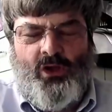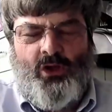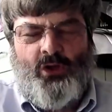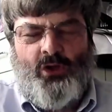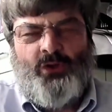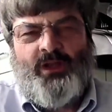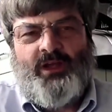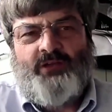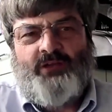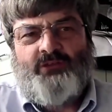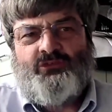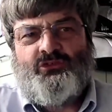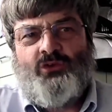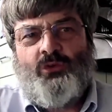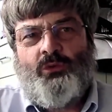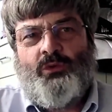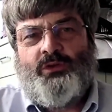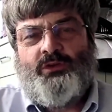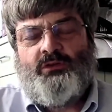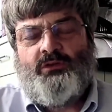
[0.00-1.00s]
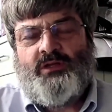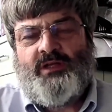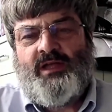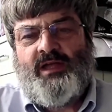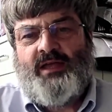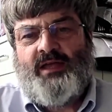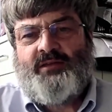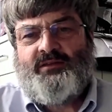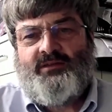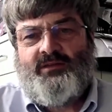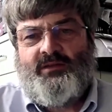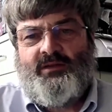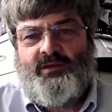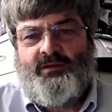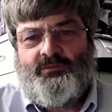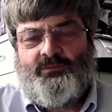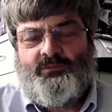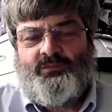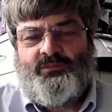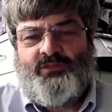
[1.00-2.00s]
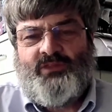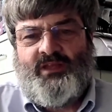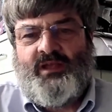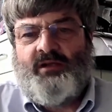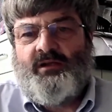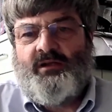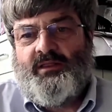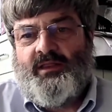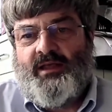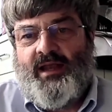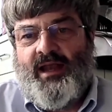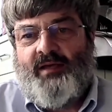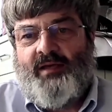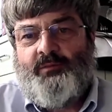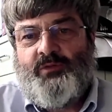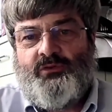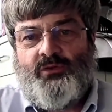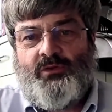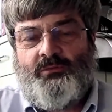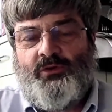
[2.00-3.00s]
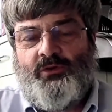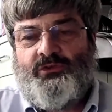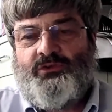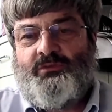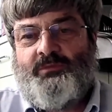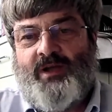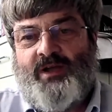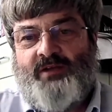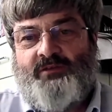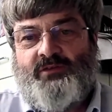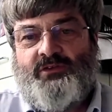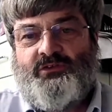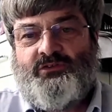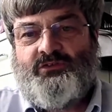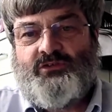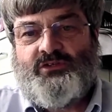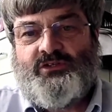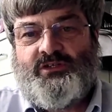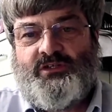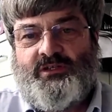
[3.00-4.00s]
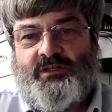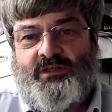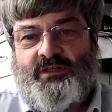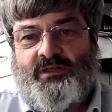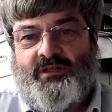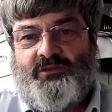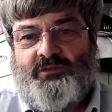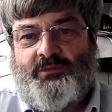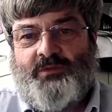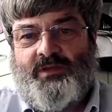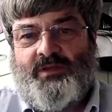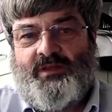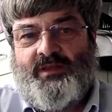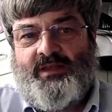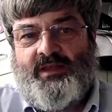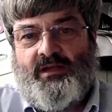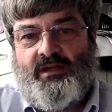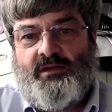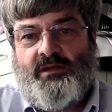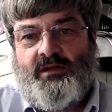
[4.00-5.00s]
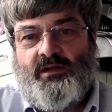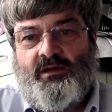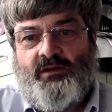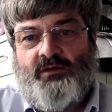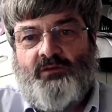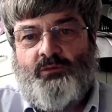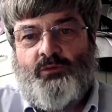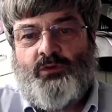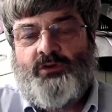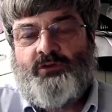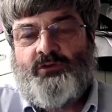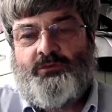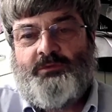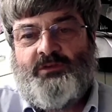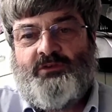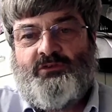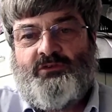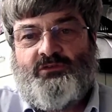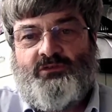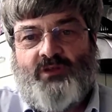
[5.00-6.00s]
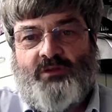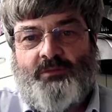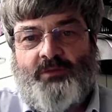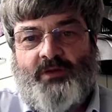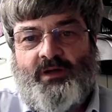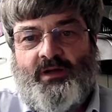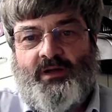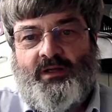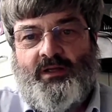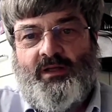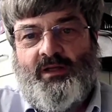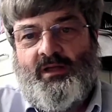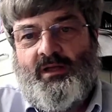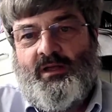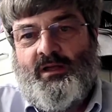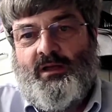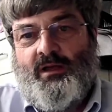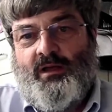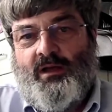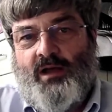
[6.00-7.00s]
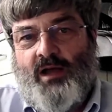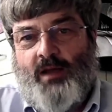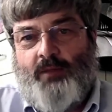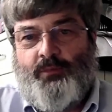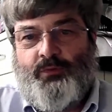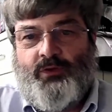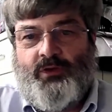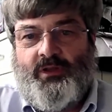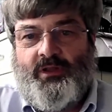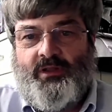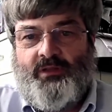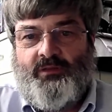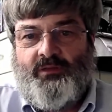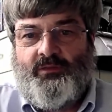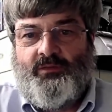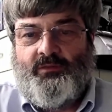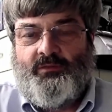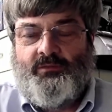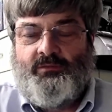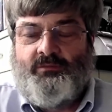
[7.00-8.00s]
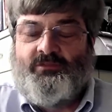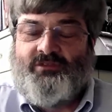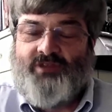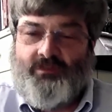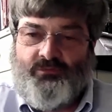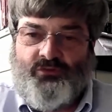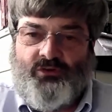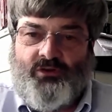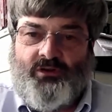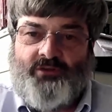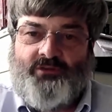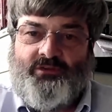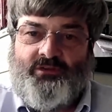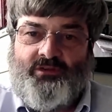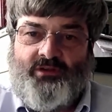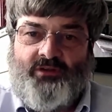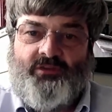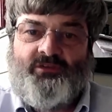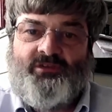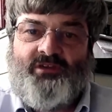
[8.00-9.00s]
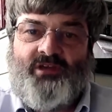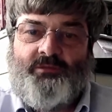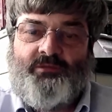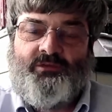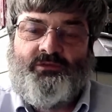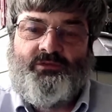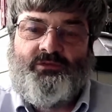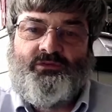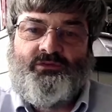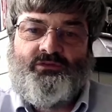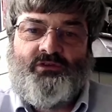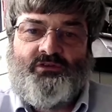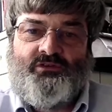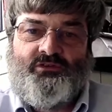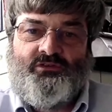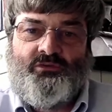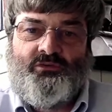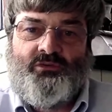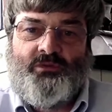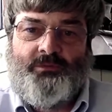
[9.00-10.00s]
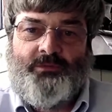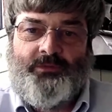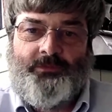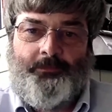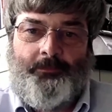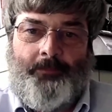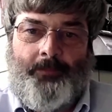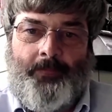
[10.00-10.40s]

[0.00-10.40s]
Okay, so when you look at um, the area that I've been doing most of my research in, it's been in the area of workers being struck by operating dump trucks and other types of construction equipment.